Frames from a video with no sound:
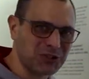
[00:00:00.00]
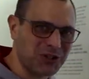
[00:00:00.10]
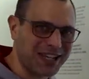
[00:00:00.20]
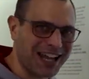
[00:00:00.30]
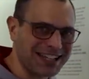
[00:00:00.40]
to
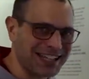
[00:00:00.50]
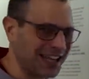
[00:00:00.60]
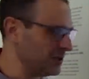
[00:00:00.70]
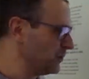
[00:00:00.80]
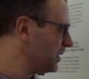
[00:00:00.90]
the
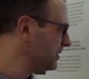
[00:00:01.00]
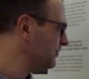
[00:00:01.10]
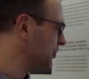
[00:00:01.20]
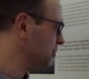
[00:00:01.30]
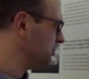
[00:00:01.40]

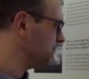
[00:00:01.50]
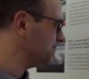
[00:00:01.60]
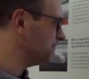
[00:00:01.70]
991 version.